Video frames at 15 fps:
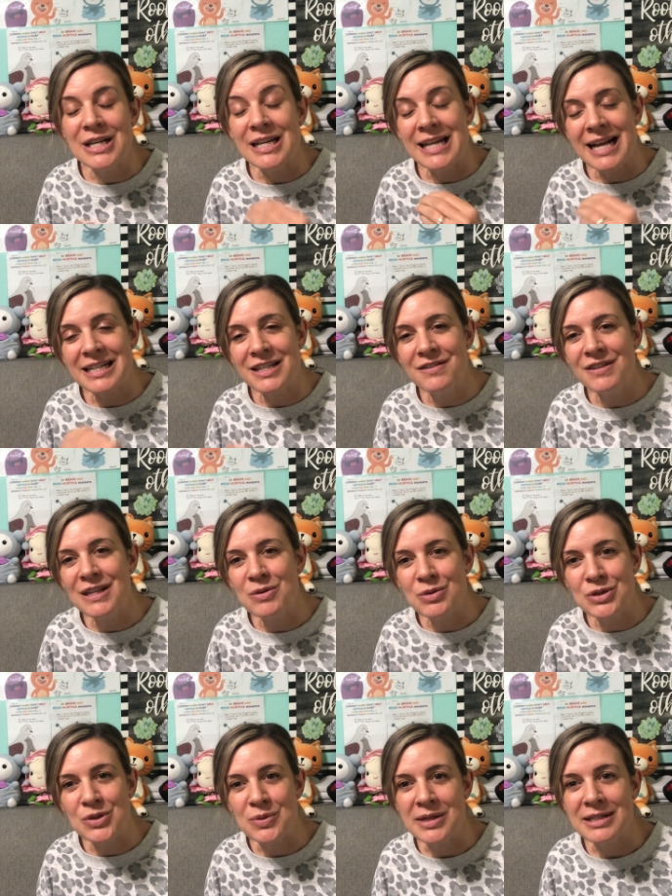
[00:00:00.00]
an activity
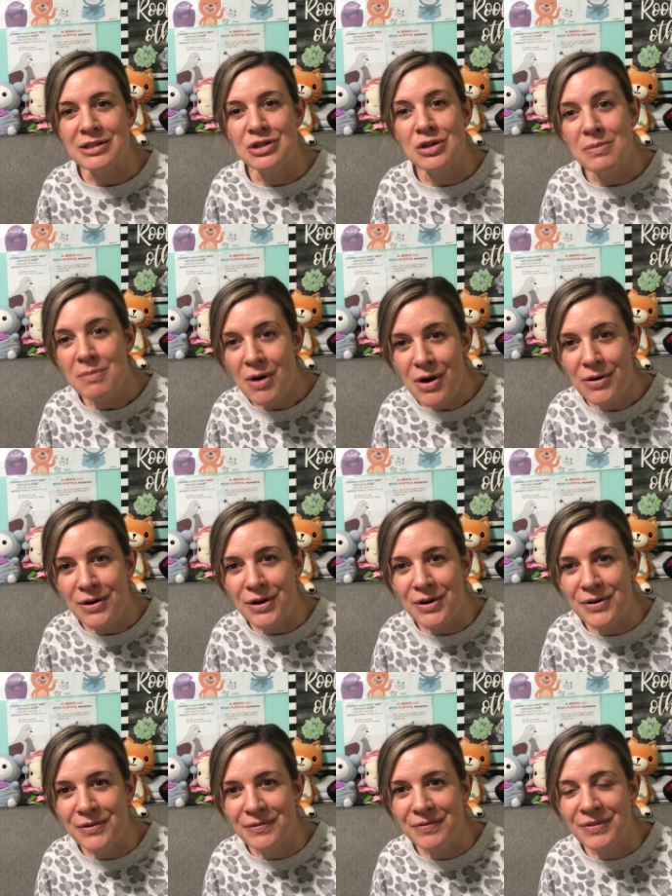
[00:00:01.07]
we're doing tomorrow.